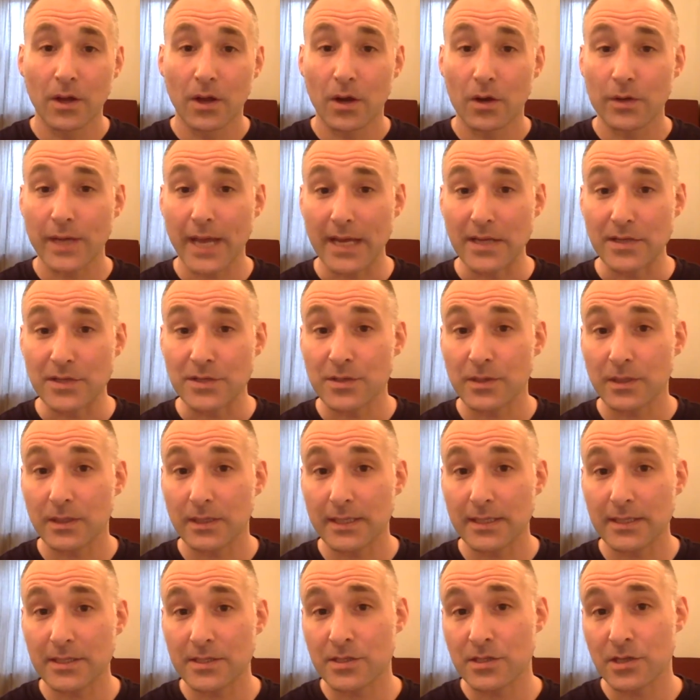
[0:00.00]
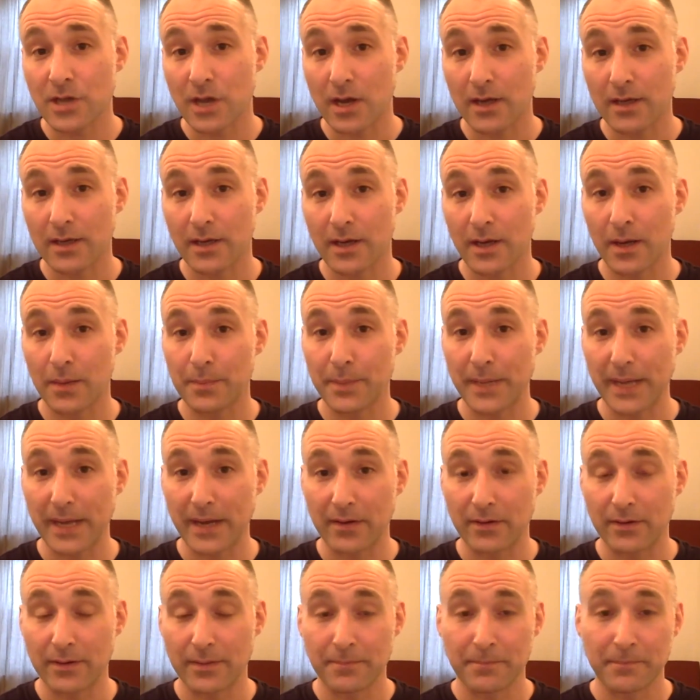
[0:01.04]
Okay, so let's talk
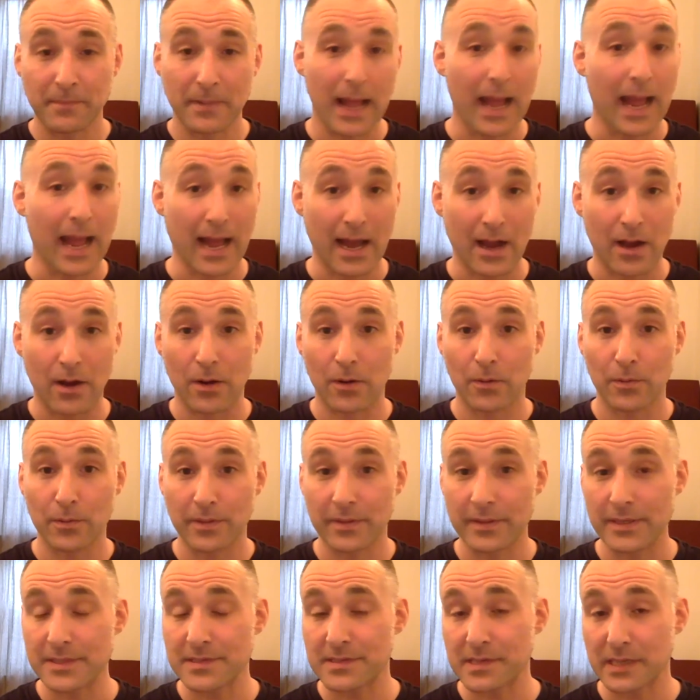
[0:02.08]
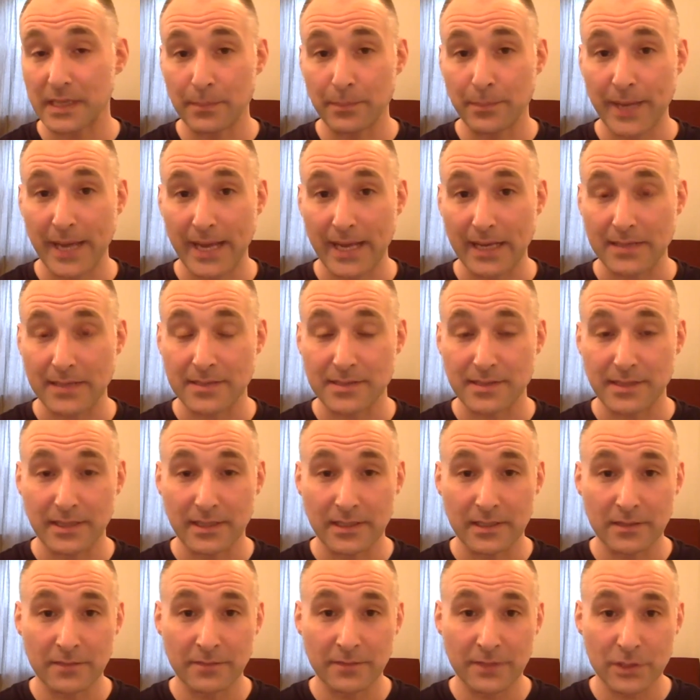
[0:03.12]
about how this impacts the
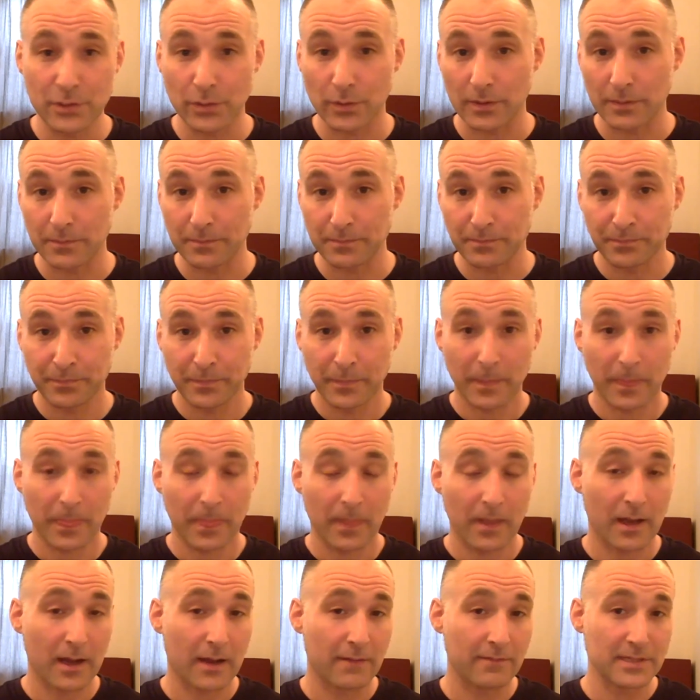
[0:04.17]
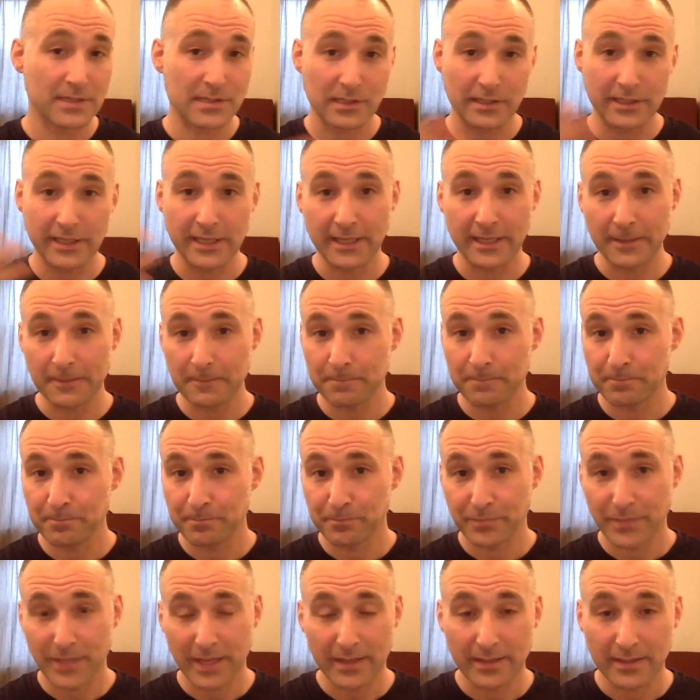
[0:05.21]
individual. Obviously,
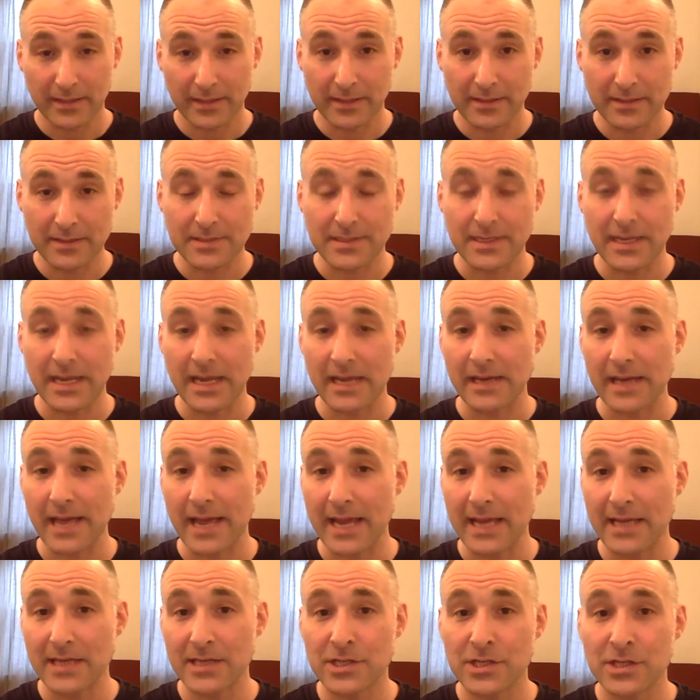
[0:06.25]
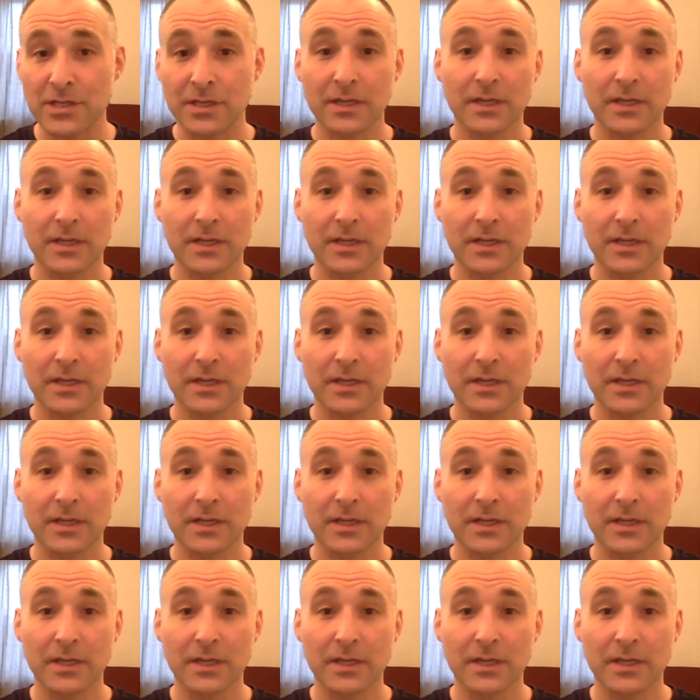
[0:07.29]
in this day and age,